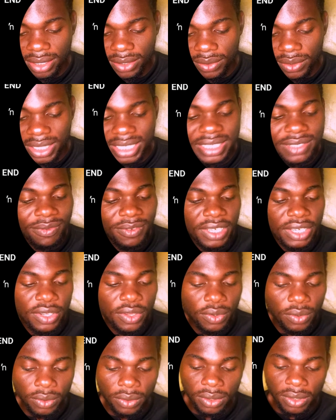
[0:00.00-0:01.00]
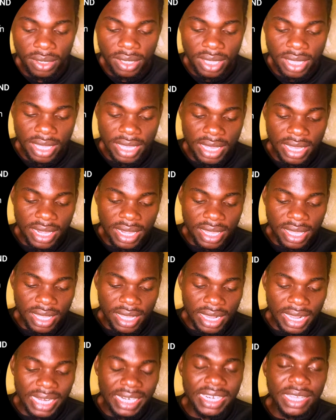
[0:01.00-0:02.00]
on this video,
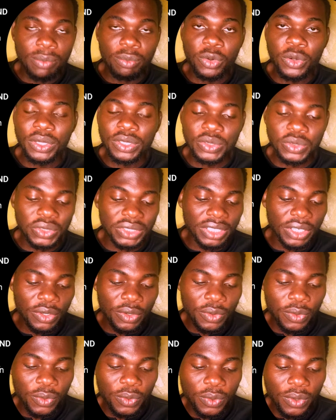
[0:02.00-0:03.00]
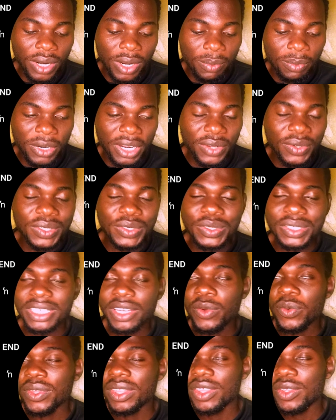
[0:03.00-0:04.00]
and I'm going to
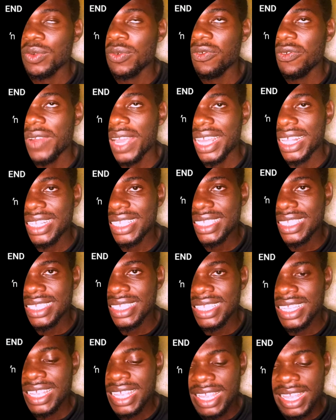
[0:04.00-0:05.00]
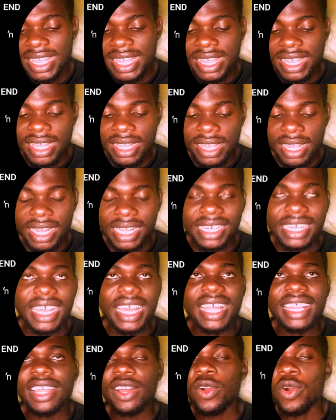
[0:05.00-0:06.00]
share with you files and
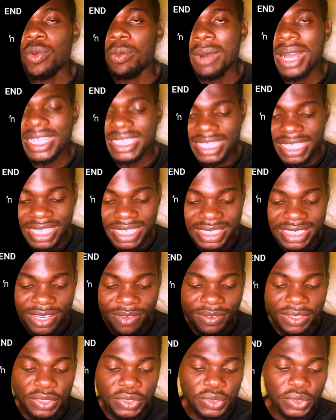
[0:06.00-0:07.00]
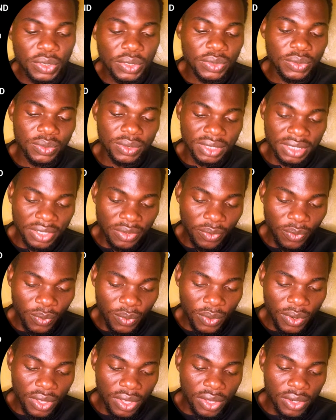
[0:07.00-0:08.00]
other commands that I haven't talked
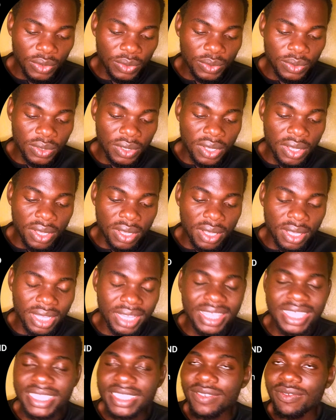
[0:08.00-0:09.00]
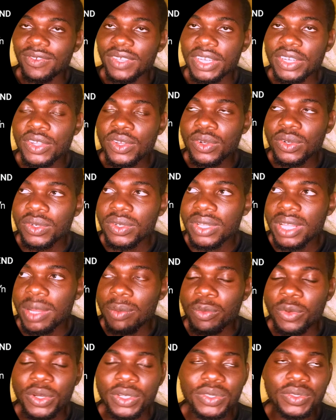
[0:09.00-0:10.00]
in this video.
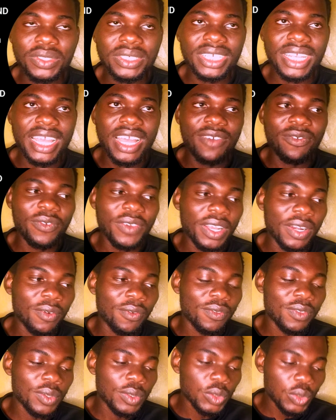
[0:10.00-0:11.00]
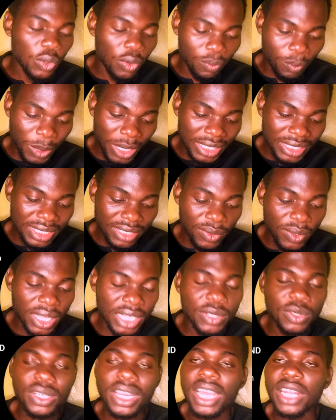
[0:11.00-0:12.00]
I'm going to share a file of those commands so
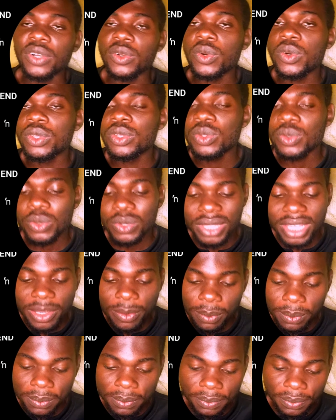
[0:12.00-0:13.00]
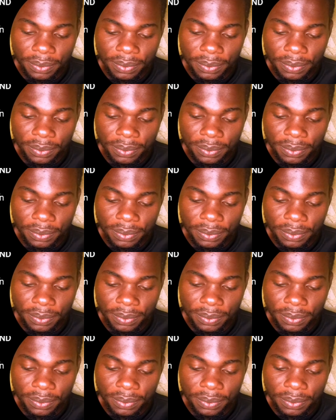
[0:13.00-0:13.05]
that you can go through them.